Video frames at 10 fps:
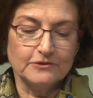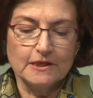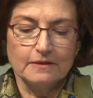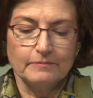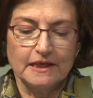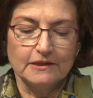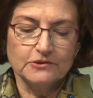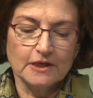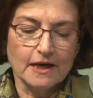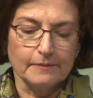done it many
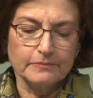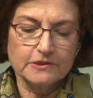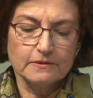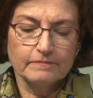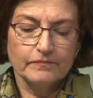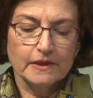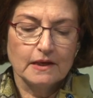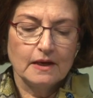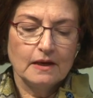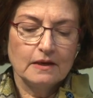times.
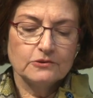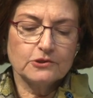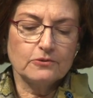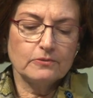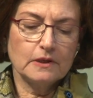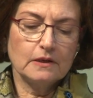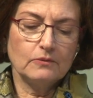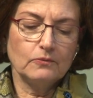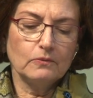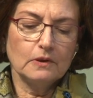So,
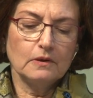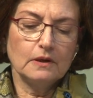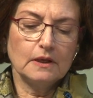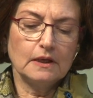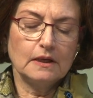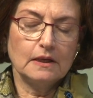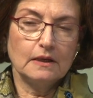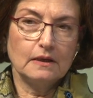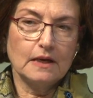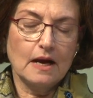
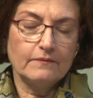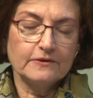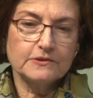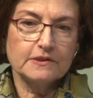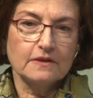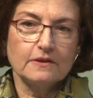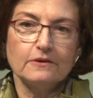obviously, there